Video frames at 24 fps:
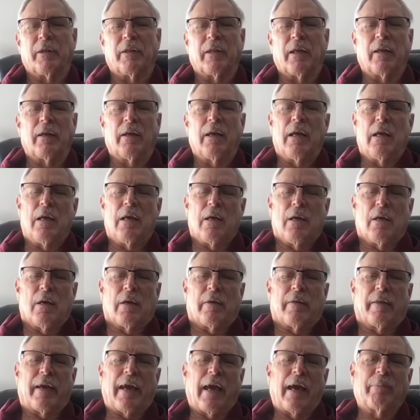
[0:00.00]
And then
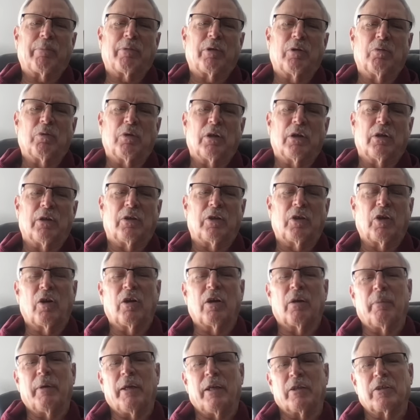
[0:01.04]
the captain would
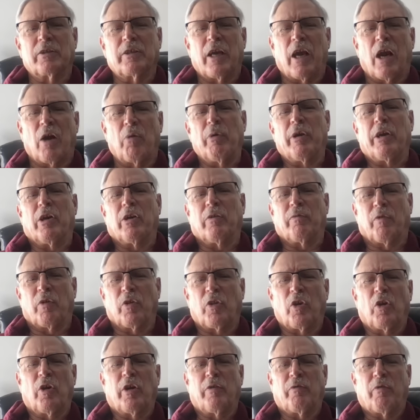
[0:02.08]
turn to me and say, Are we good for
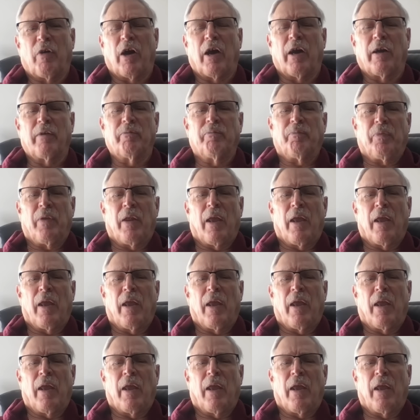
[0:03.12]
35?